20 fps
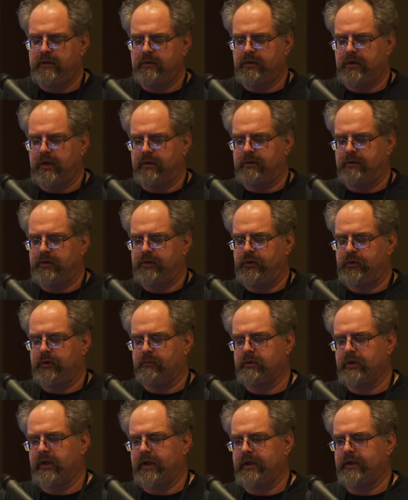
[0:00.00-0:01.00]
I mean, you can
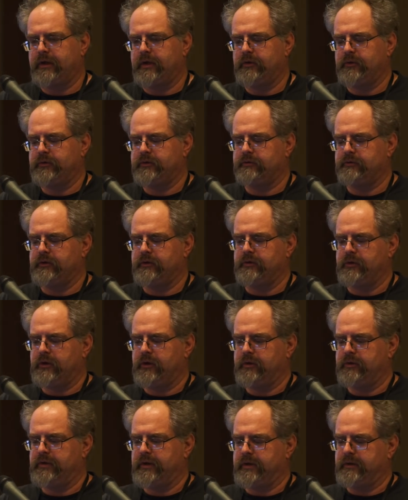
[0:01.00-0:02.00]
play those if you know
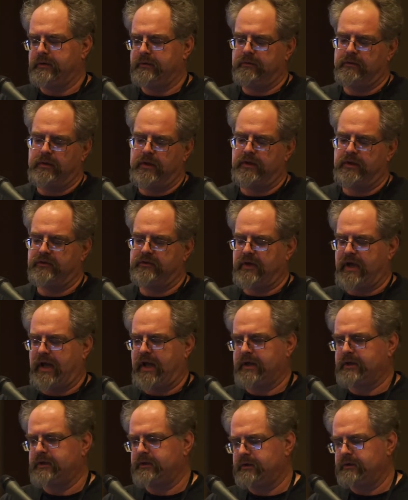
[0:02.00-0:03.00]
the
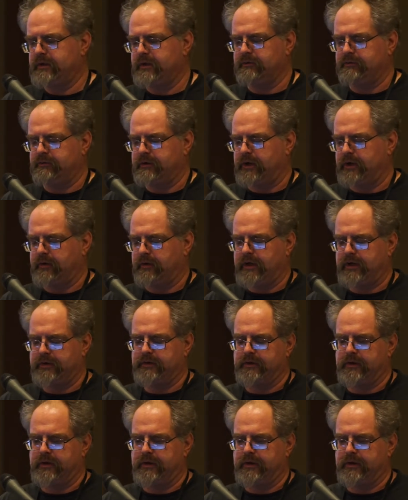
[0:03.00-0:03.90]
exact configuration,